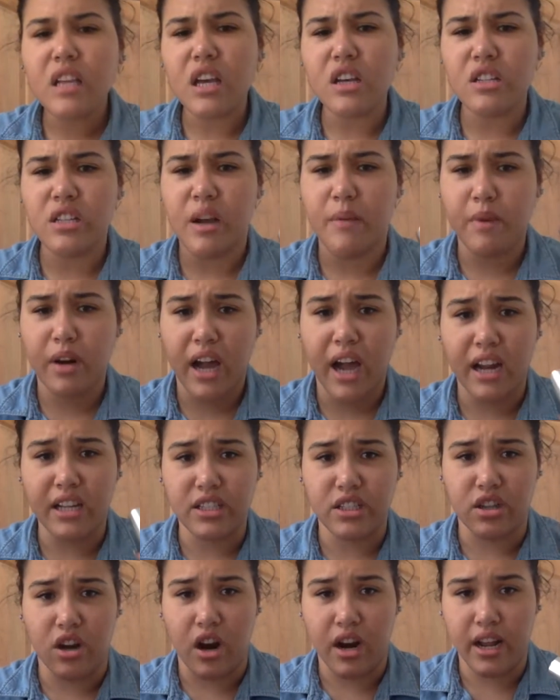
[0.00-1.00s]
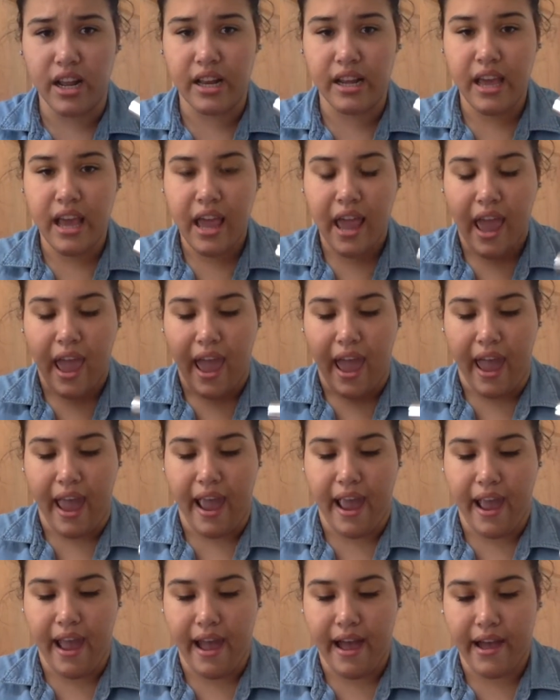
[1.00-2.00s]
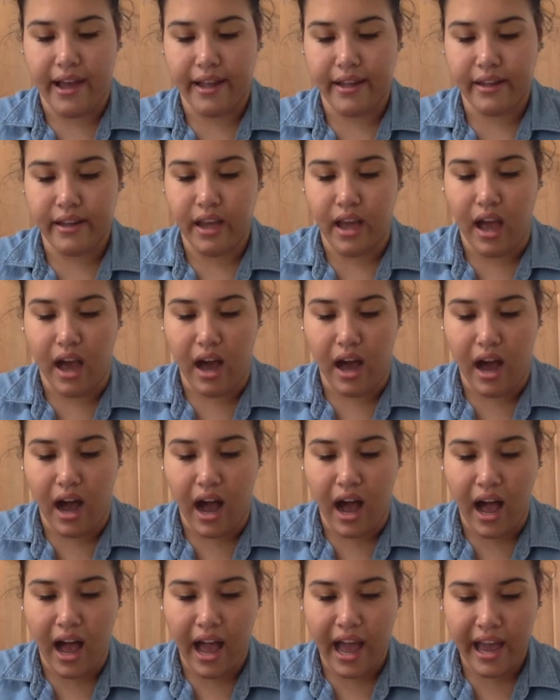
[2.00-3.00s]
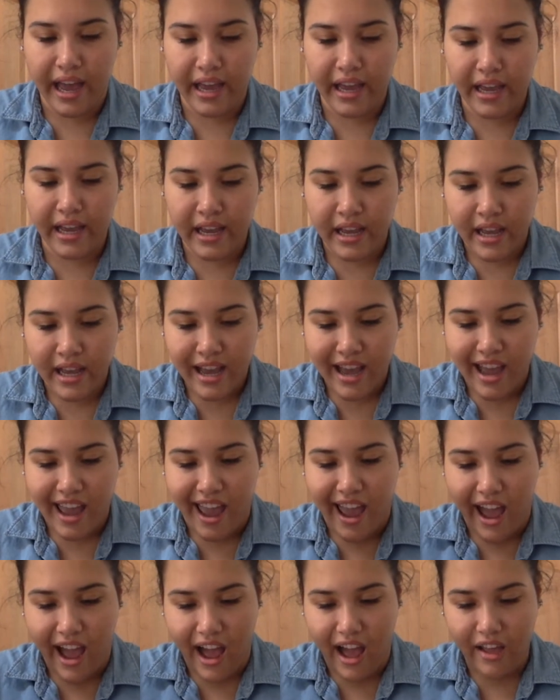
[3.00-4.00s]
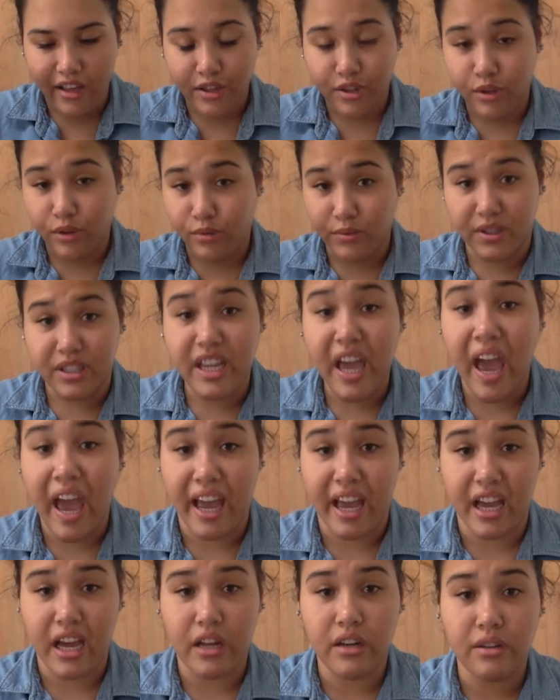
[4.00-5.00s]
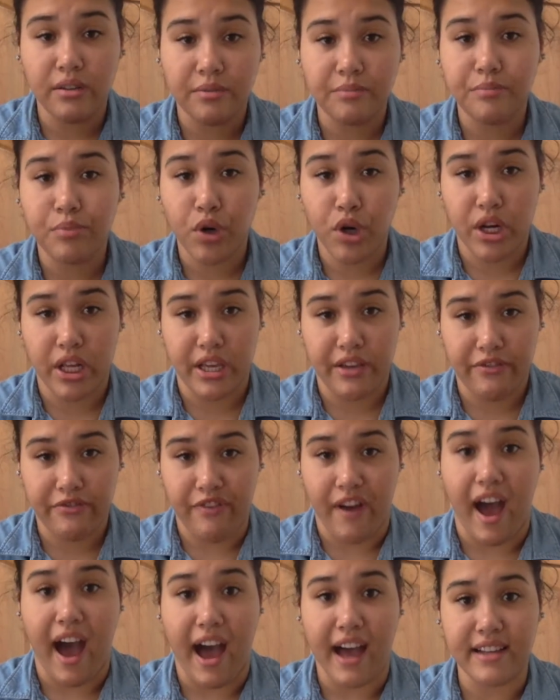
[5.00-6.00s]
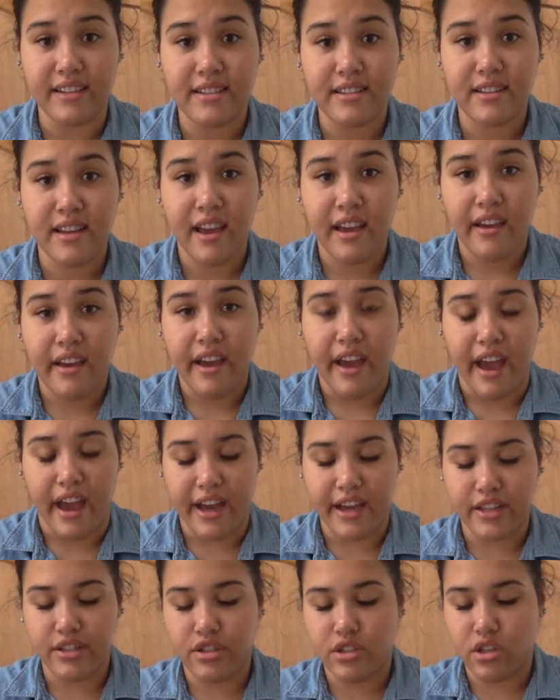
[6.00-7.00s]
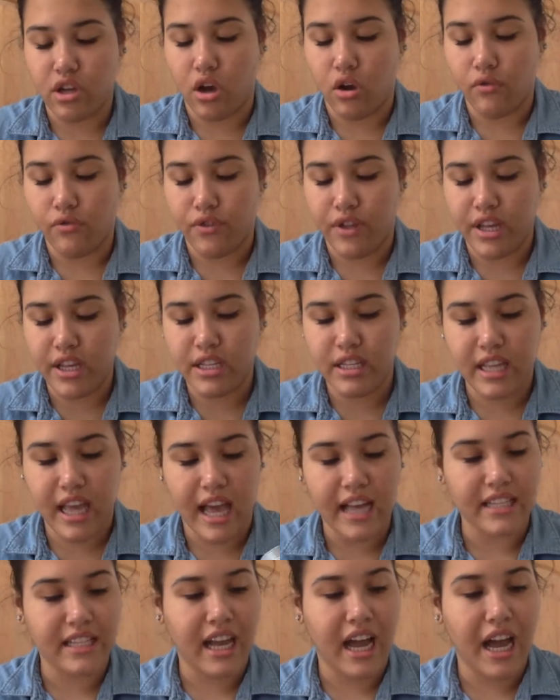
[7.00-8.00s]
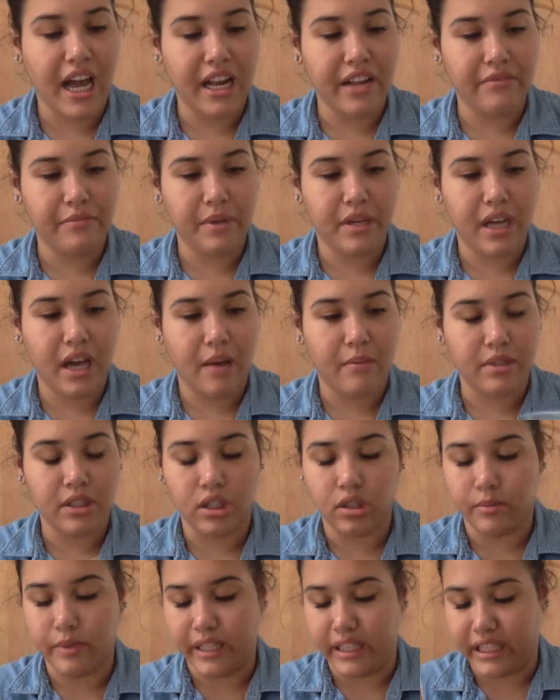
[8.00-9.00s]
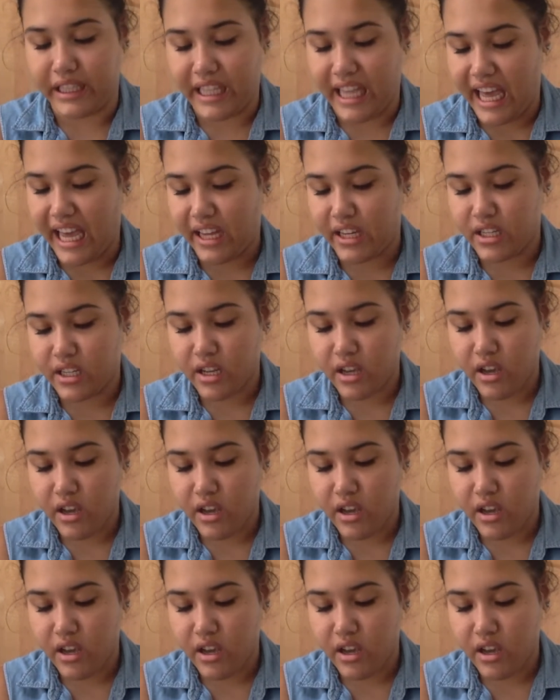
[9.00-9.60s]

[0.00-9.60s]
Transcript: summer kind of started, and I tan pretty fast, and so this has kind of become a little bit light